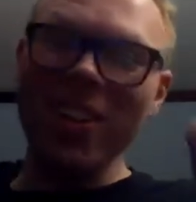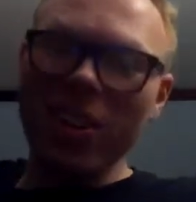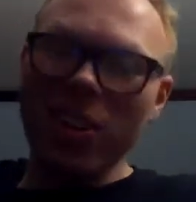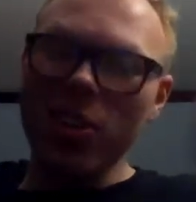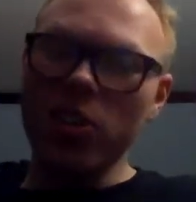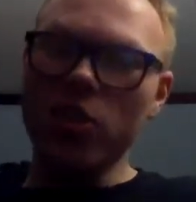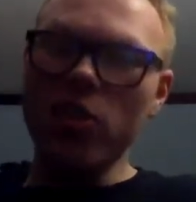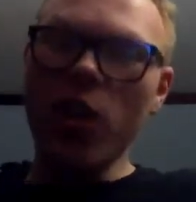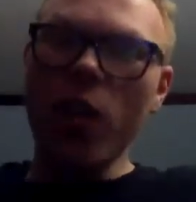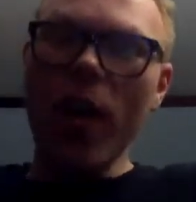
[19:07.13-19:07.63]

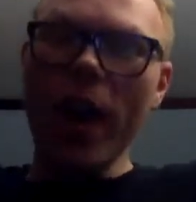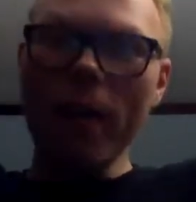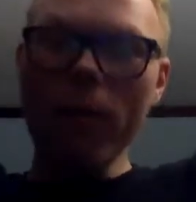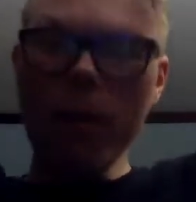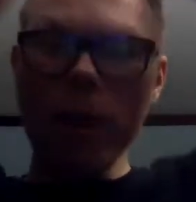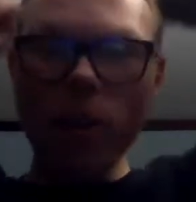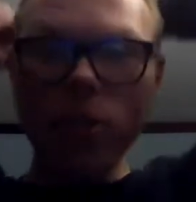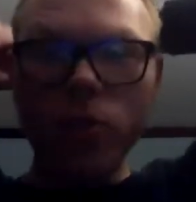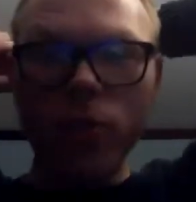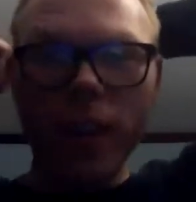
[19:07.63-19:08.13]
So I
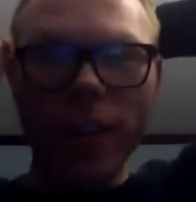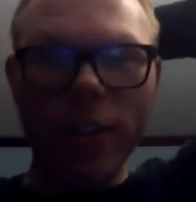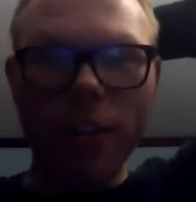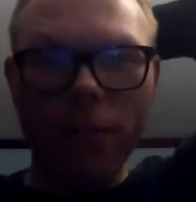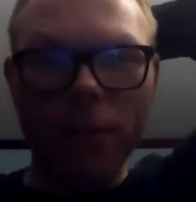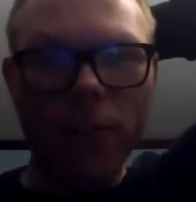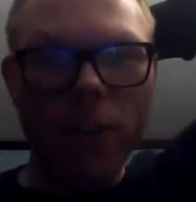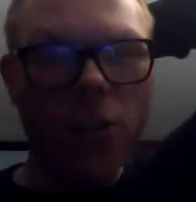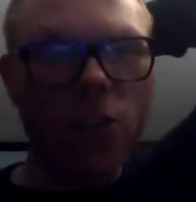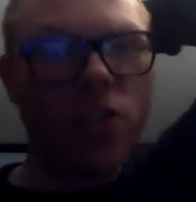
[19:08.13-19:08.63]
was right
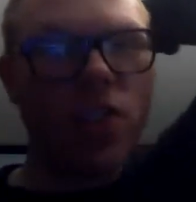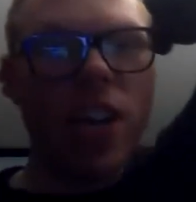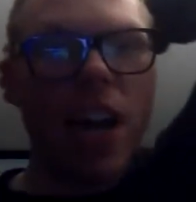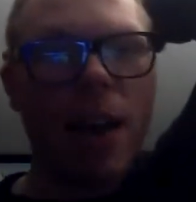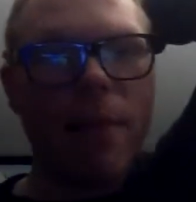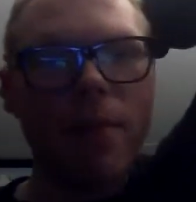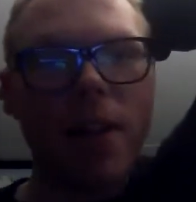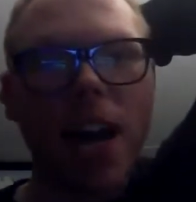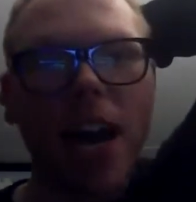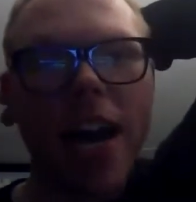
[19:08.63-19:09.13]
the first
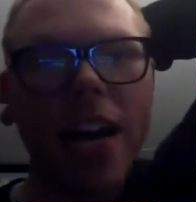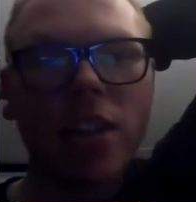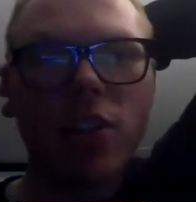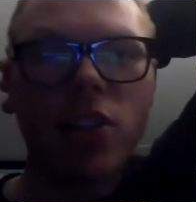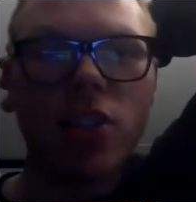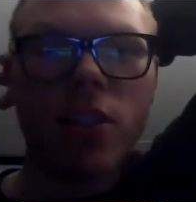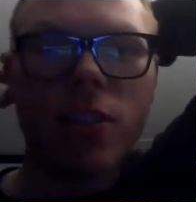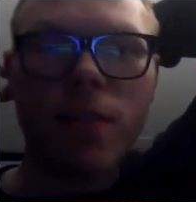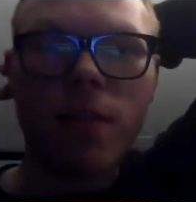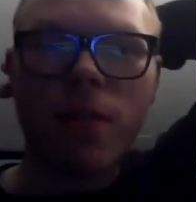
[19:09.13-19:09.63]
time,
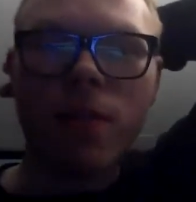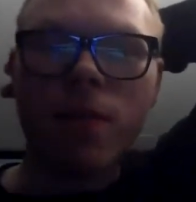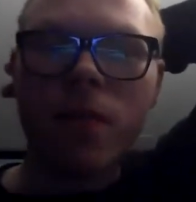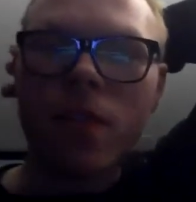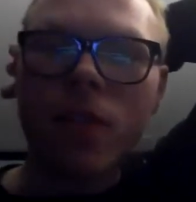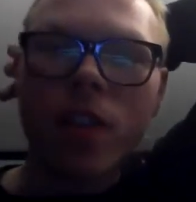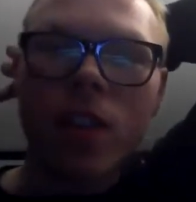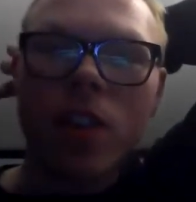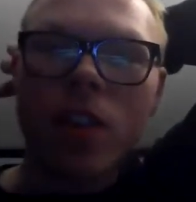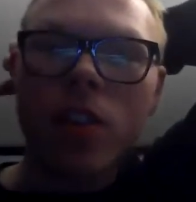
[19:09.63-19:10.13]
guys.
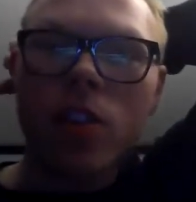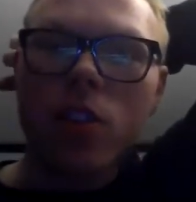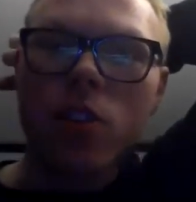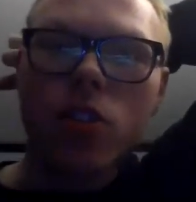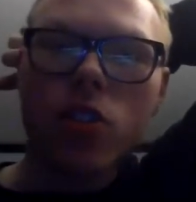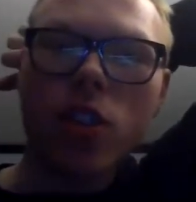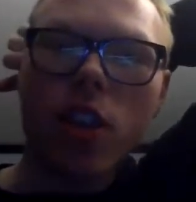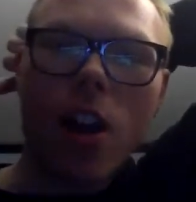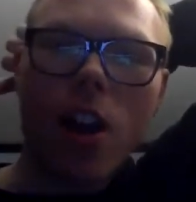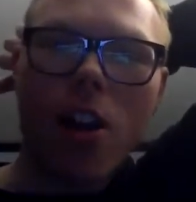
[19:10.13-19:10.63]

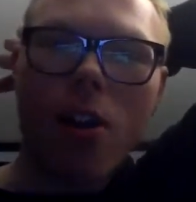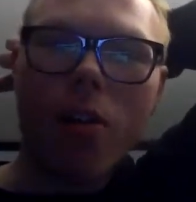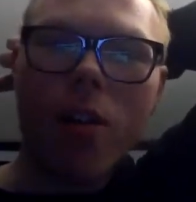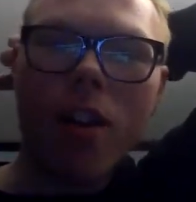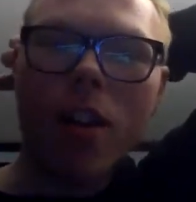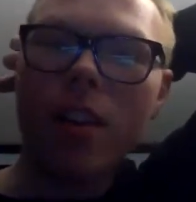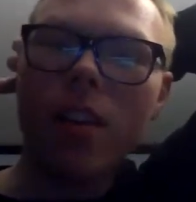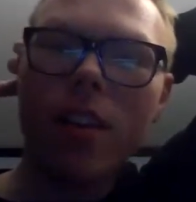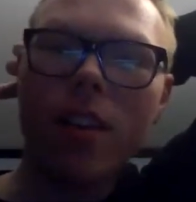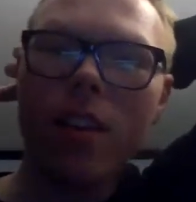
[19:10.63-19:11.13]
So
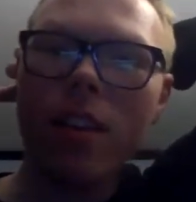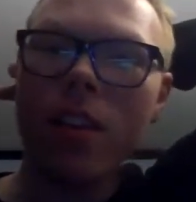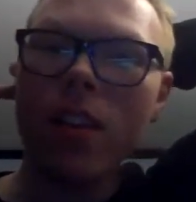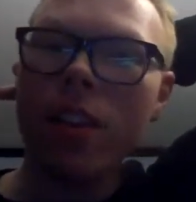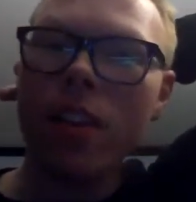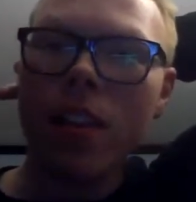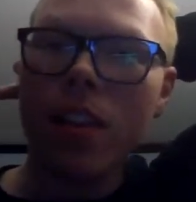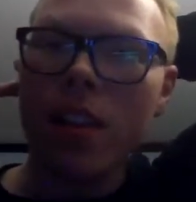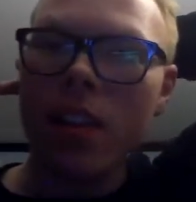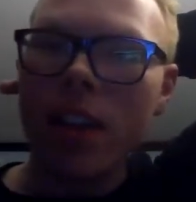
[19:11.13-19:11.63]

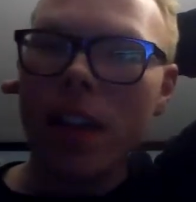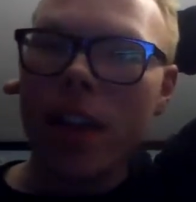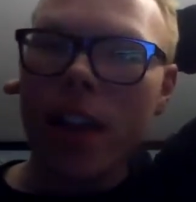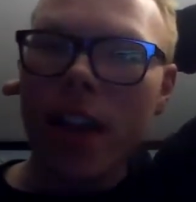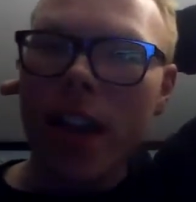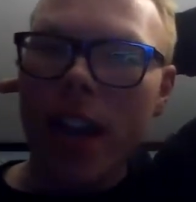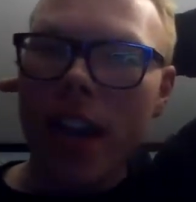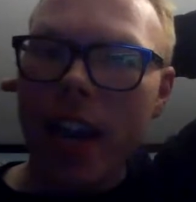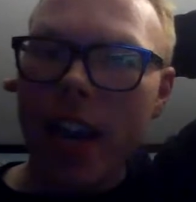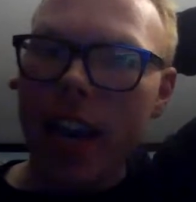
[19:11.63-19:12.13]

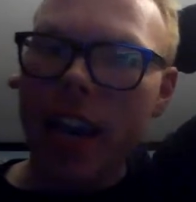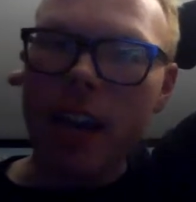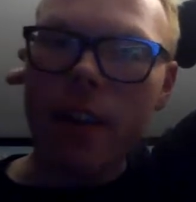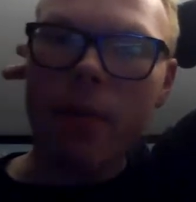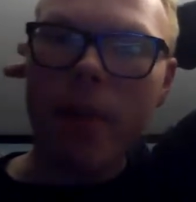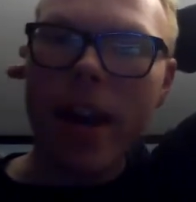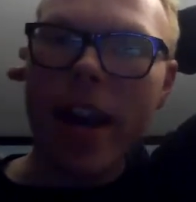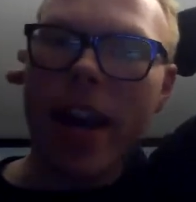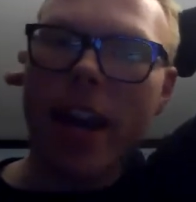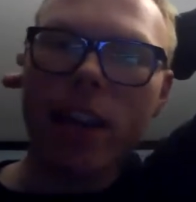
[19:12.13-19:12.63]

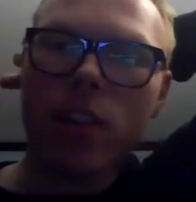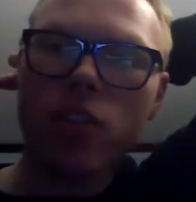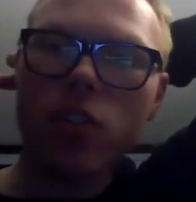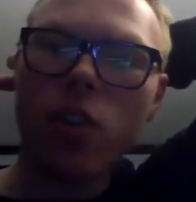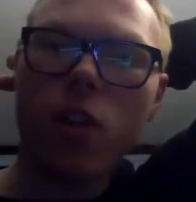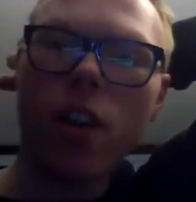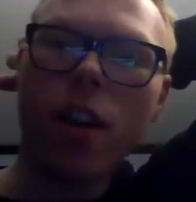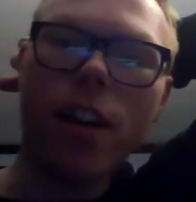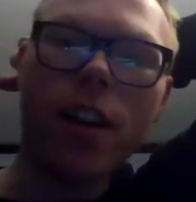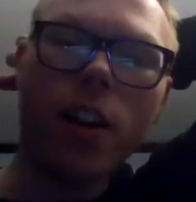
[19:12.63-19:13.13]
anyway,
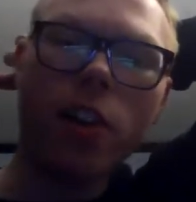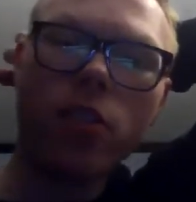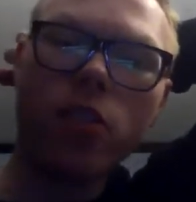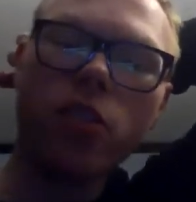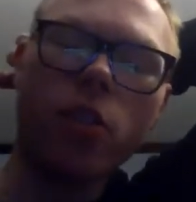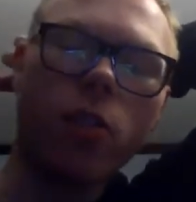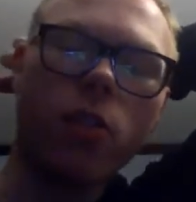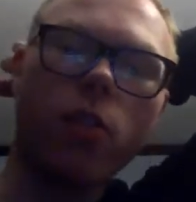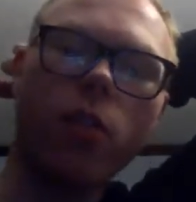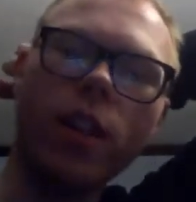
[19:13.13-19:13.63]
so
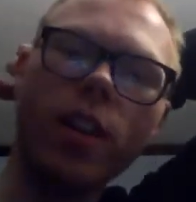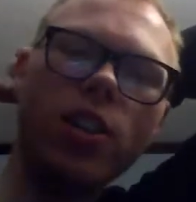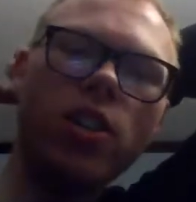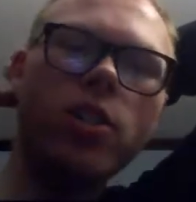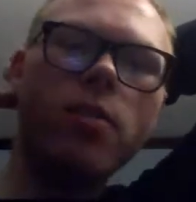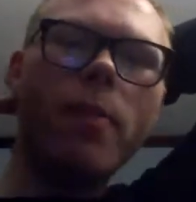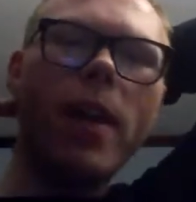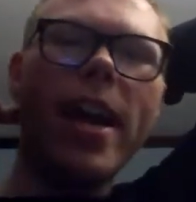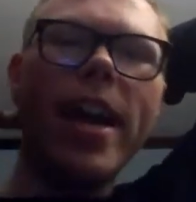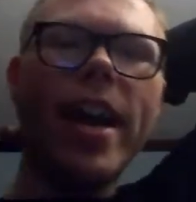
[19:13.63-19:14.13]
according
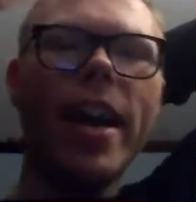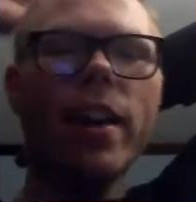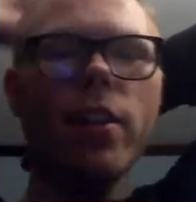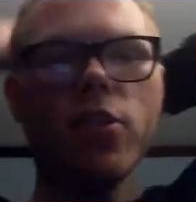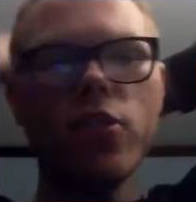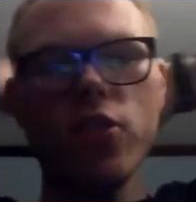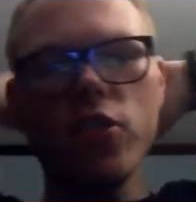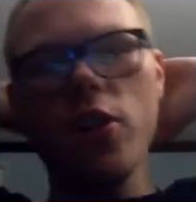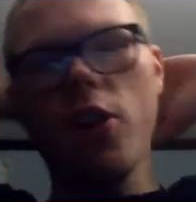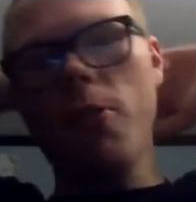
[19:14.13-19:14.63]
to
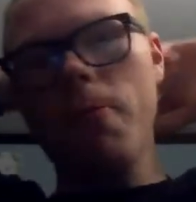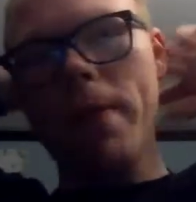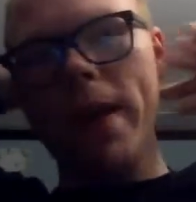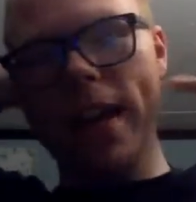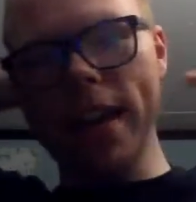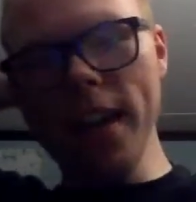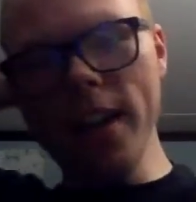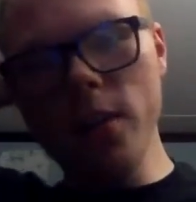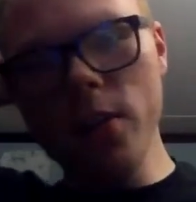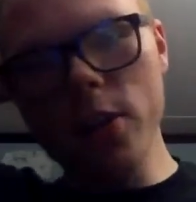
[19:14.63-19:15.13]

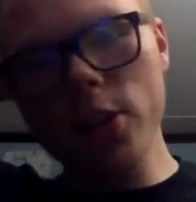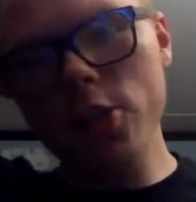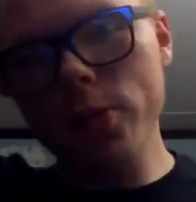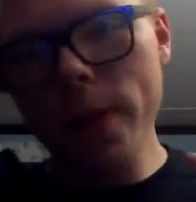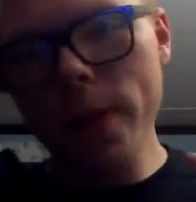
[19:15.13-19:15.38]
Painted Horse